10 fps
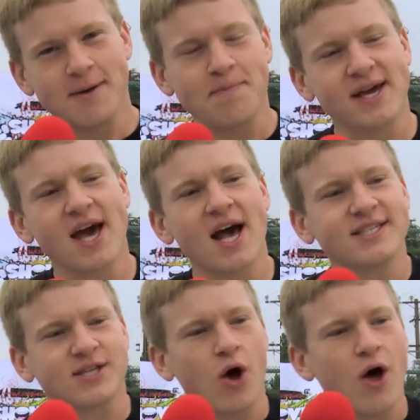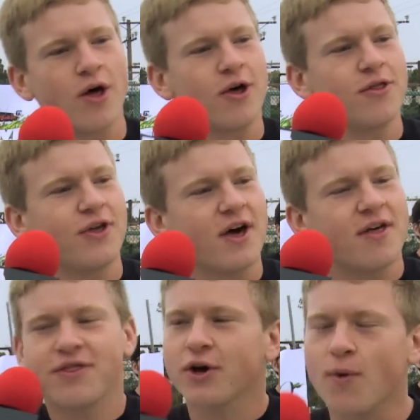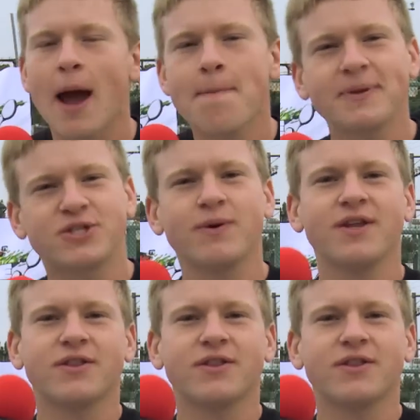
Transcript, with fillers: because the gripe between